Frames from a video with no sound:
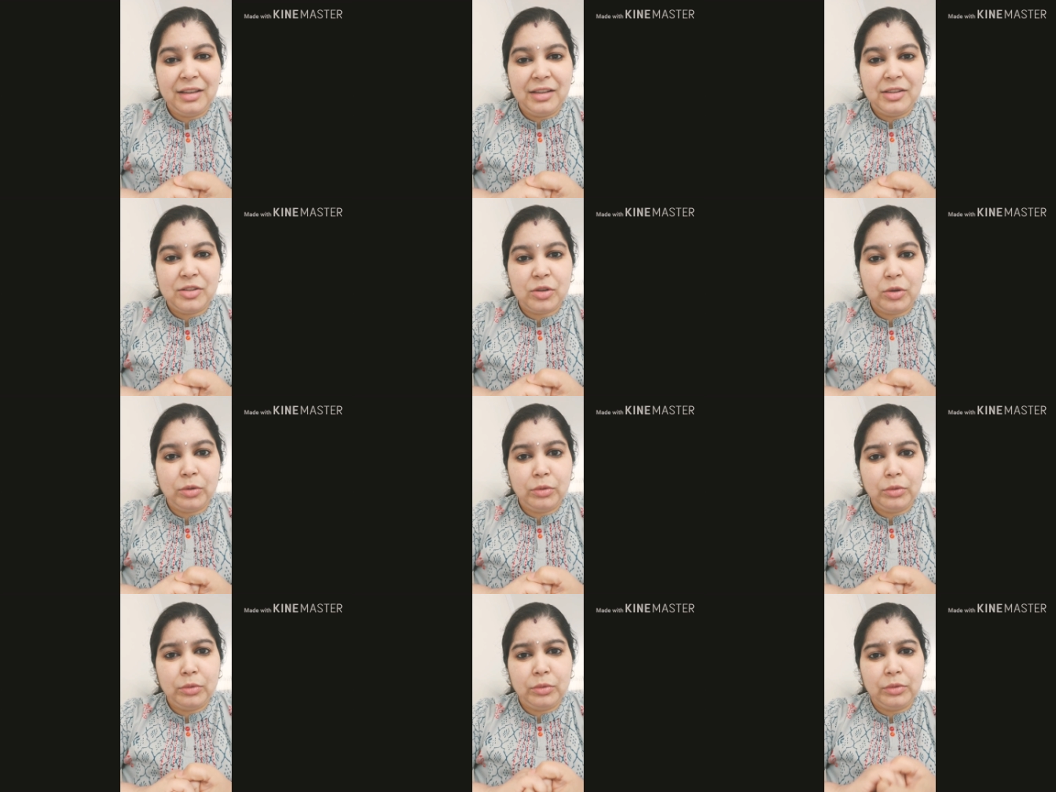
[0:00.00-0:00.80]

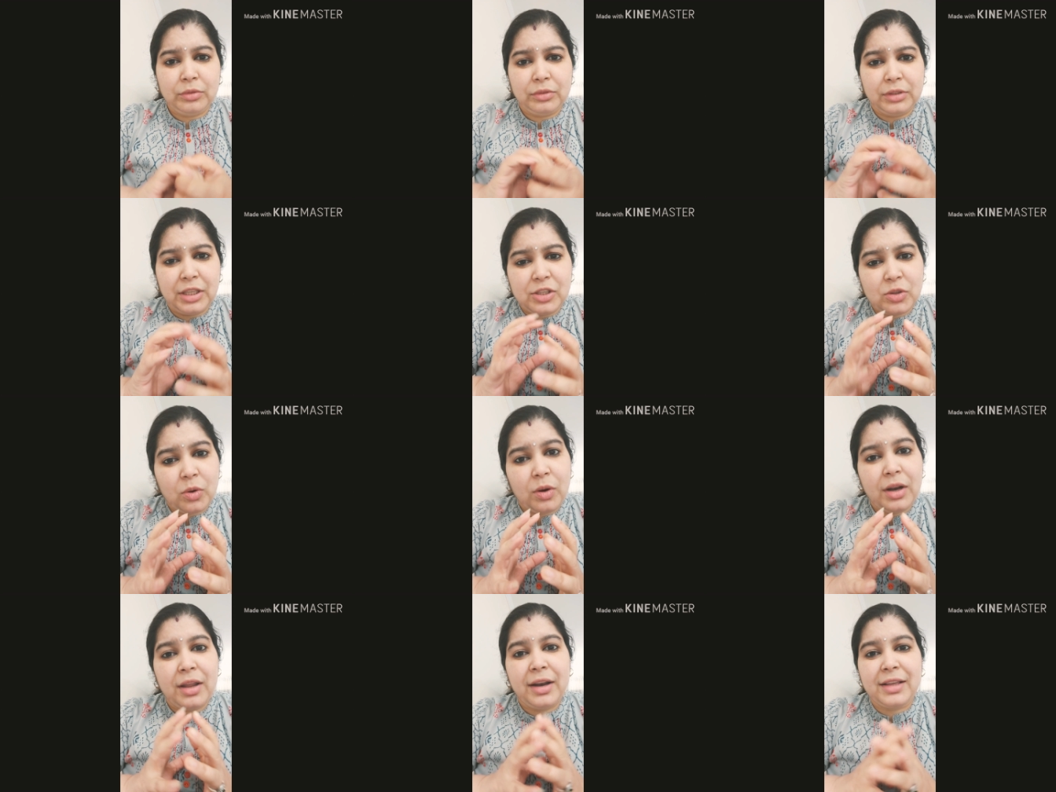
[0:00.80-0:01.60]
So these
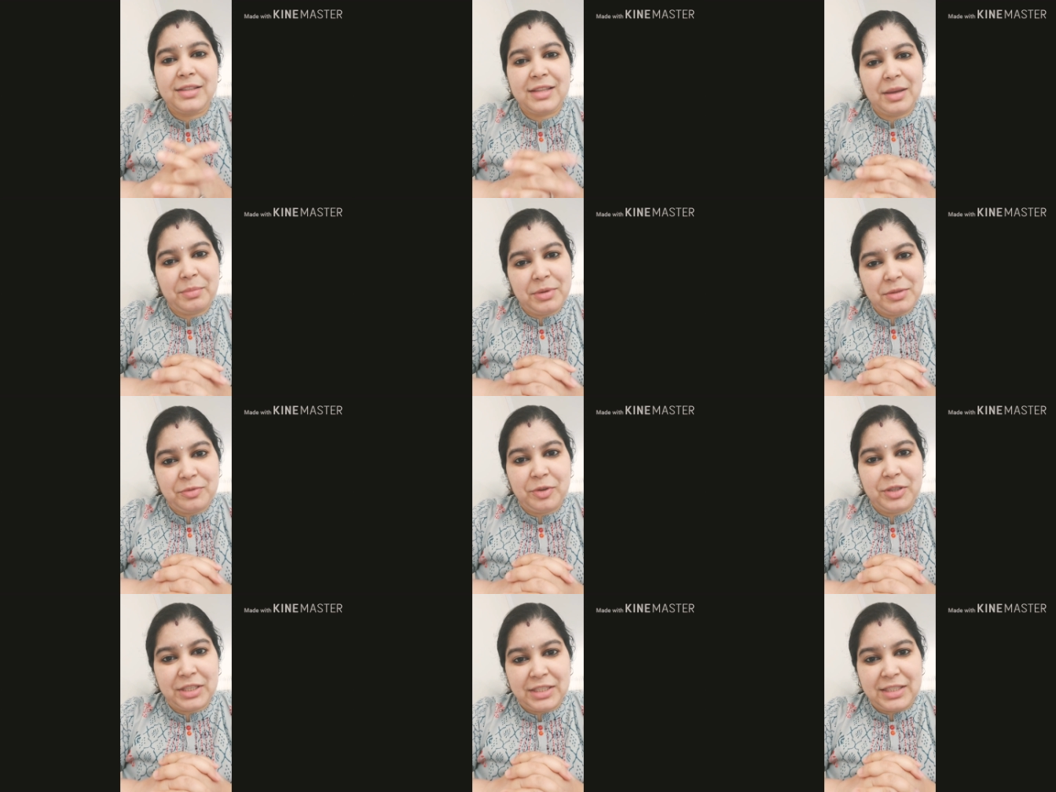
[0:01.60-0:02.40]
all are examples
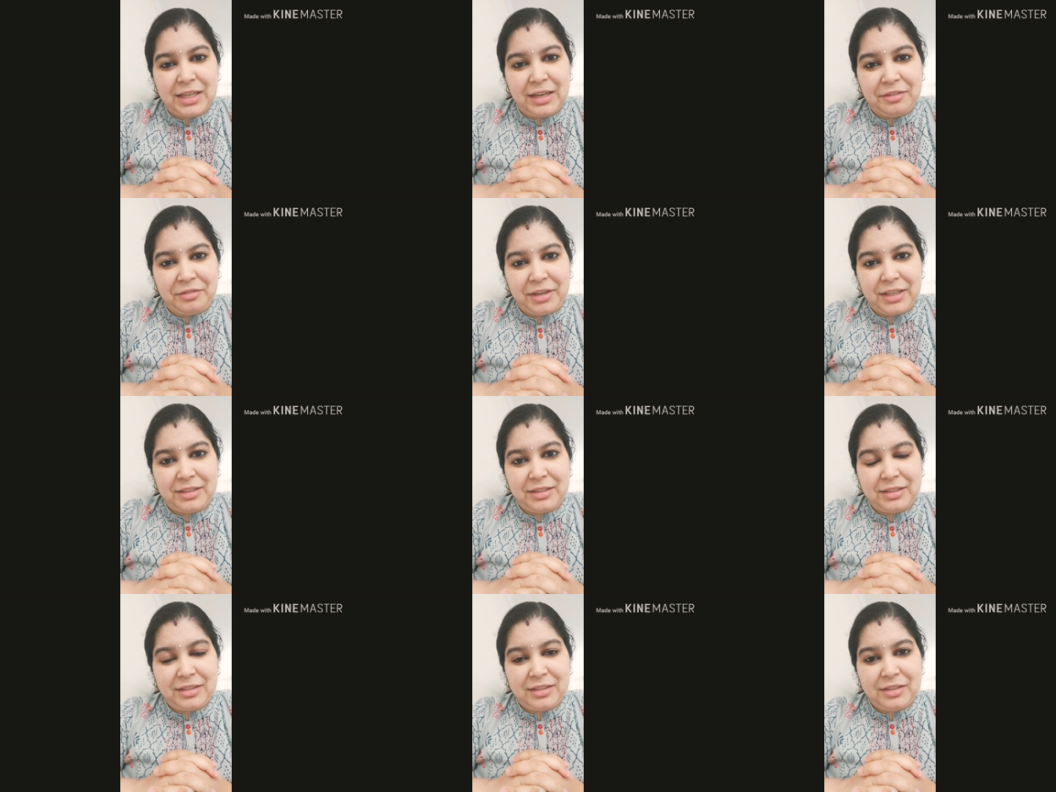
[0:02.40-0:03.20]
for Tyndall
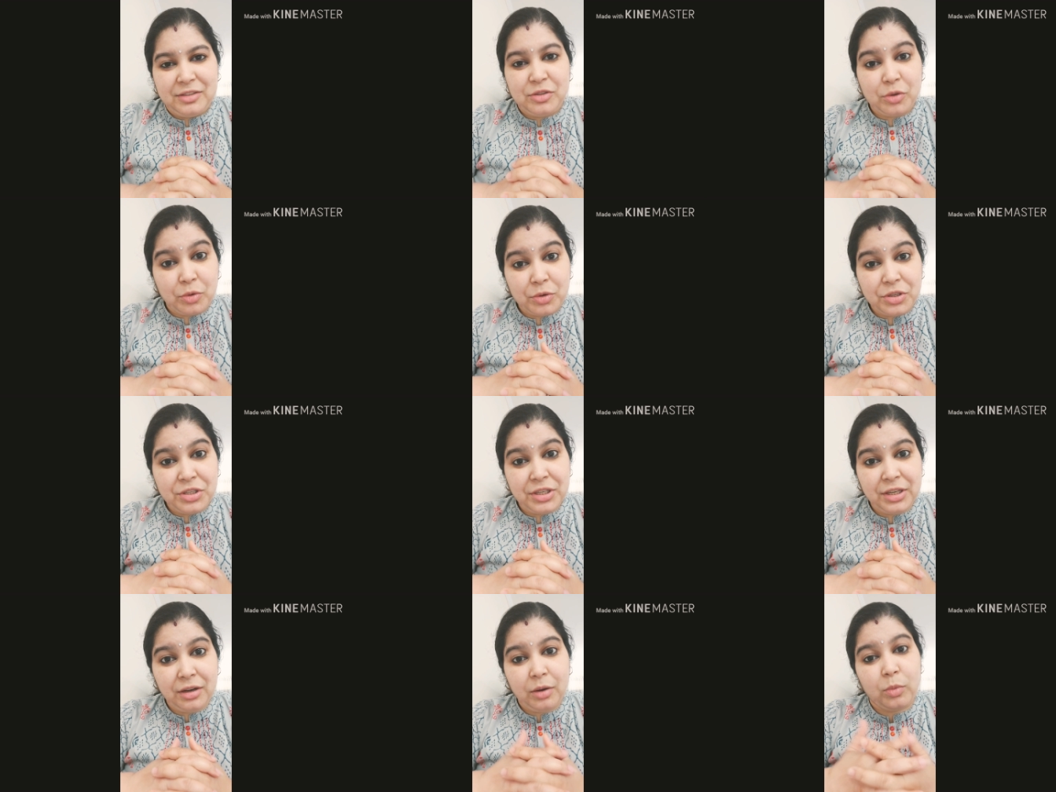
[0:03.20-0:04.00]
effect. So
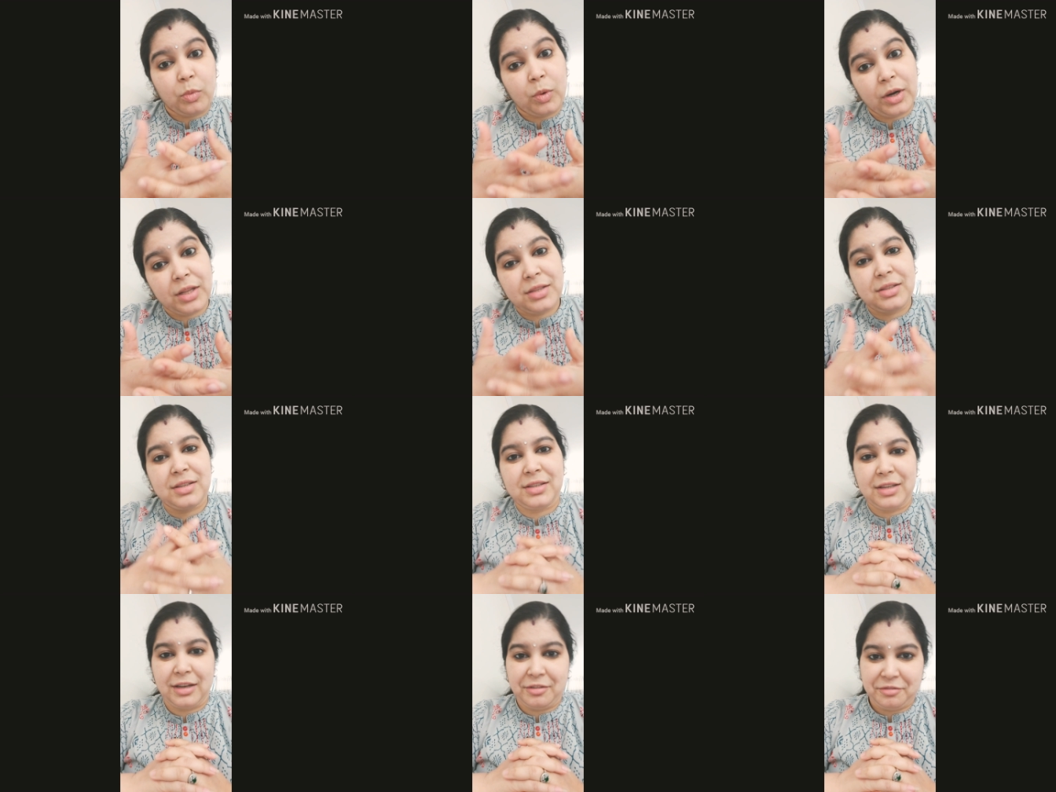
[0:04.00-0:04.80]
question, what is
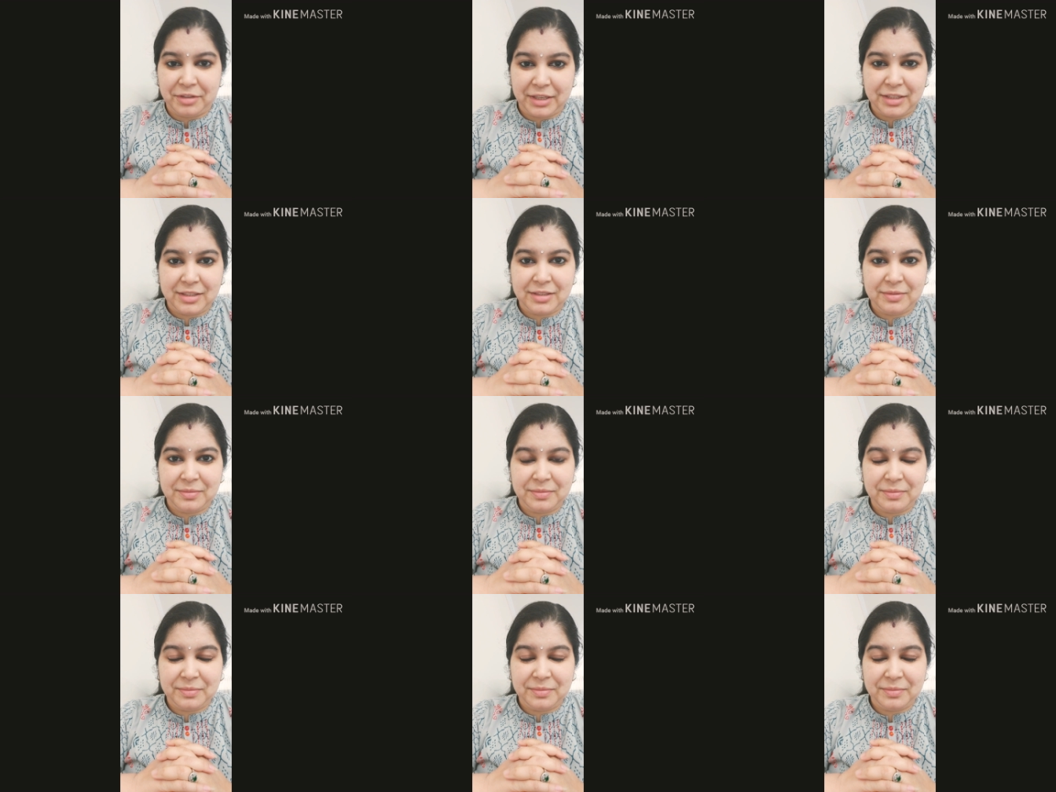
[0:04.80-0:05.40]
Tyndall effect?